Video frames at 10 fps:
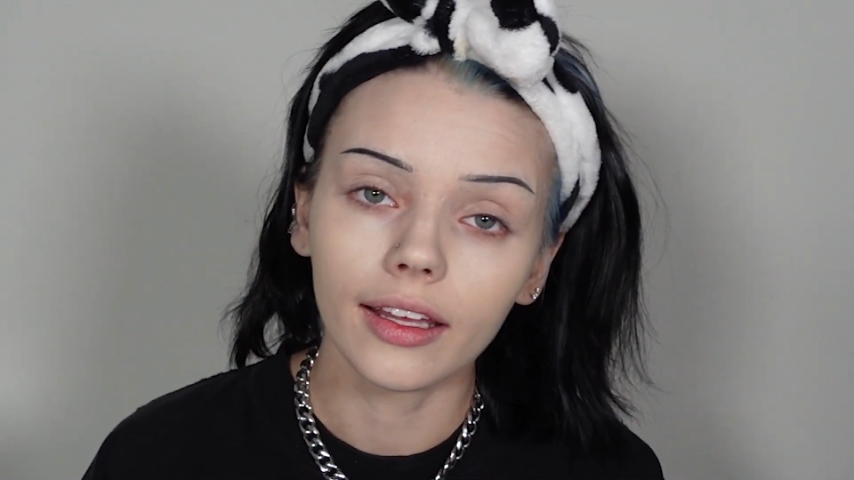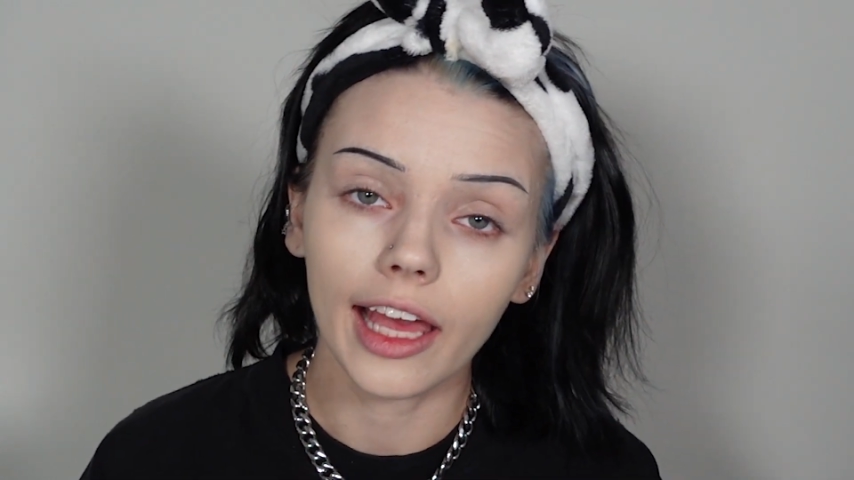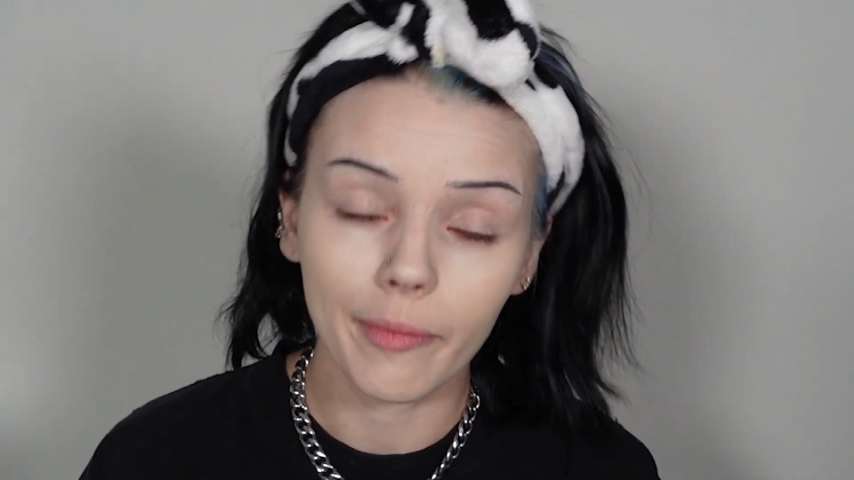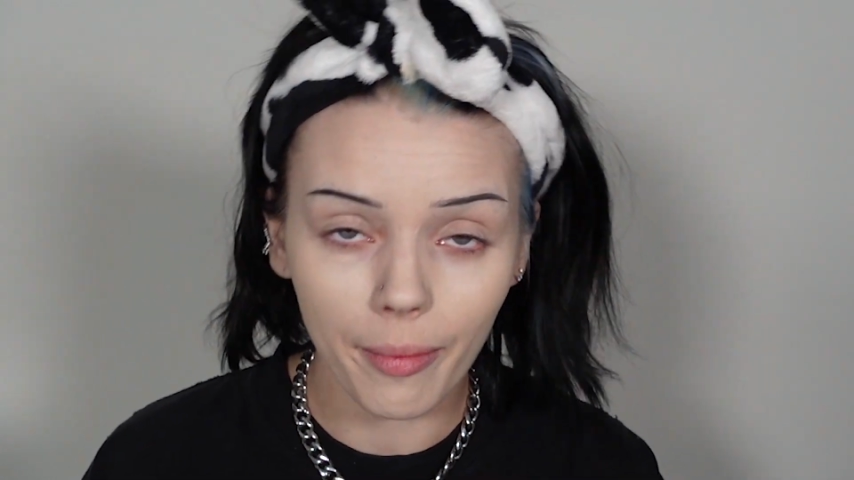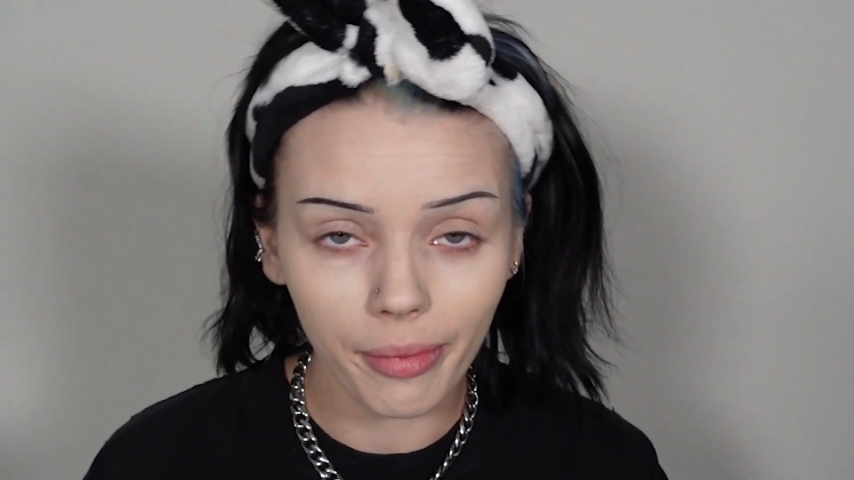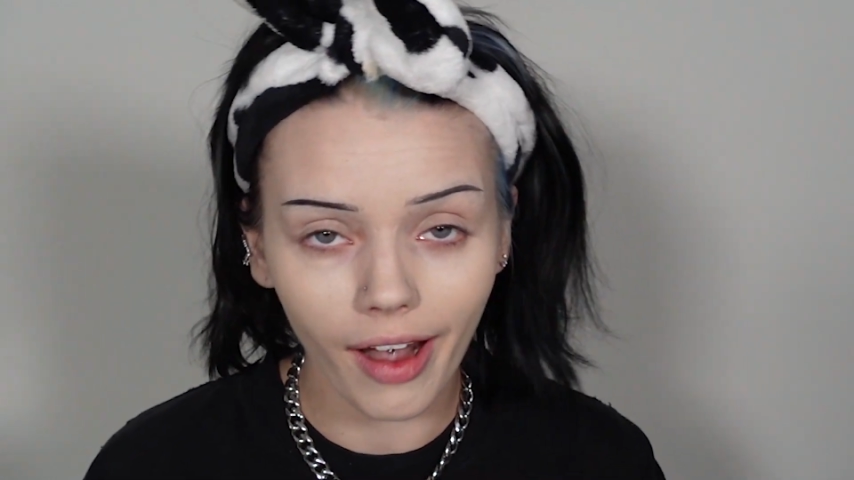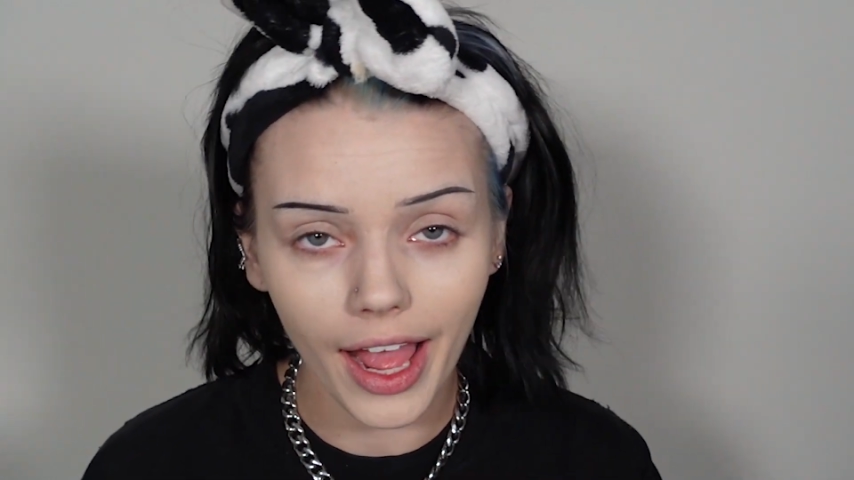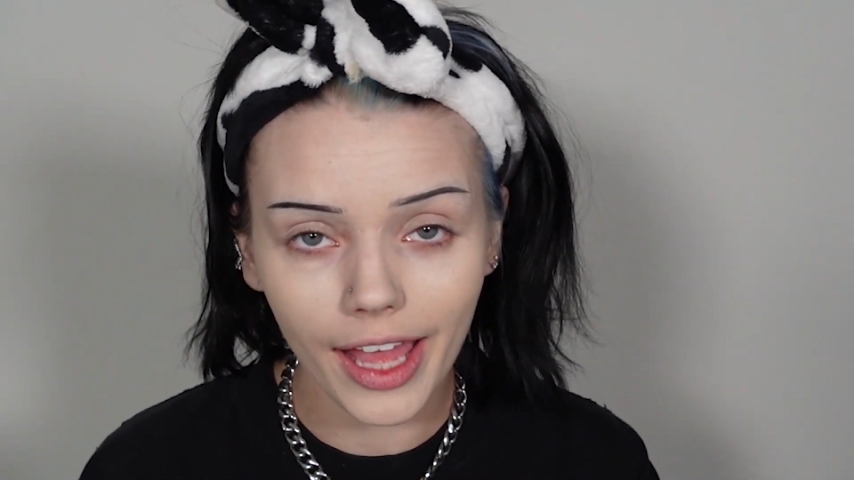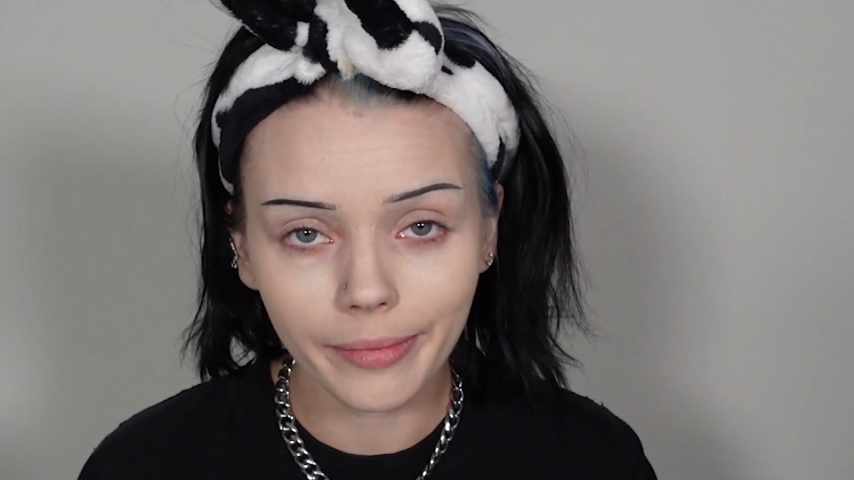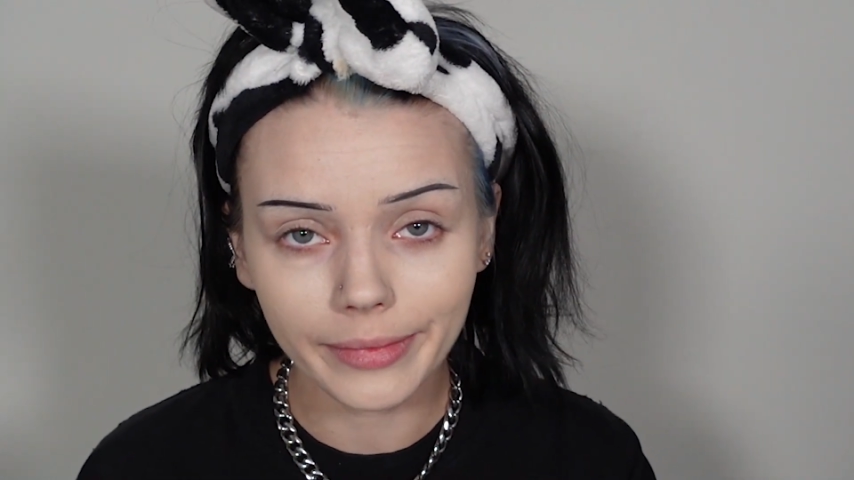Am I
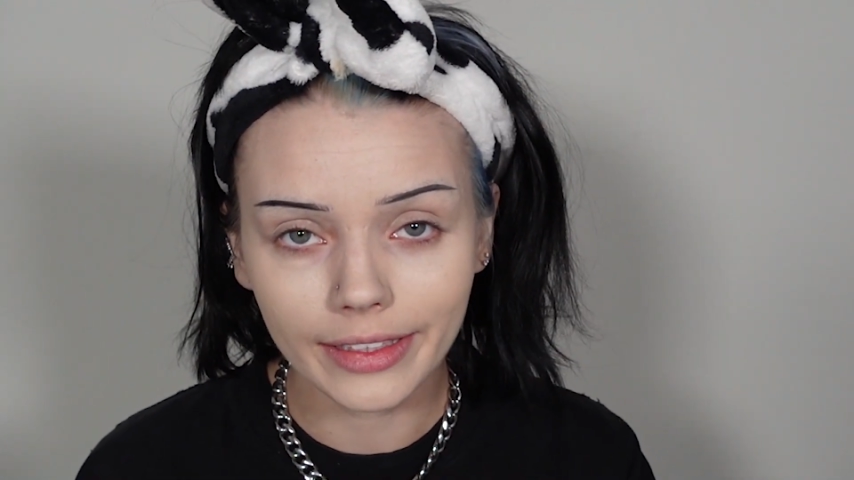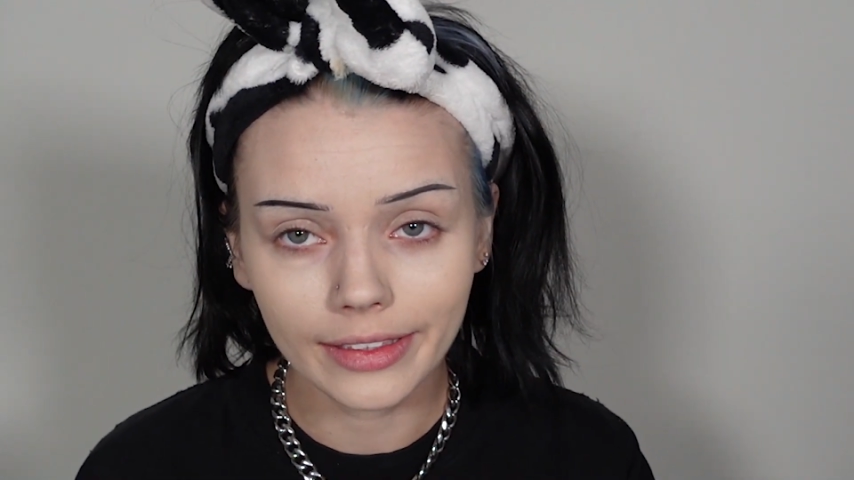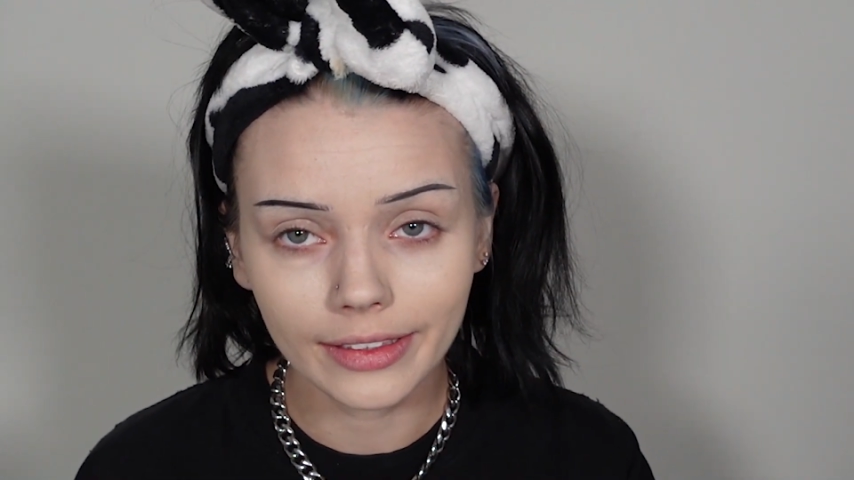primed?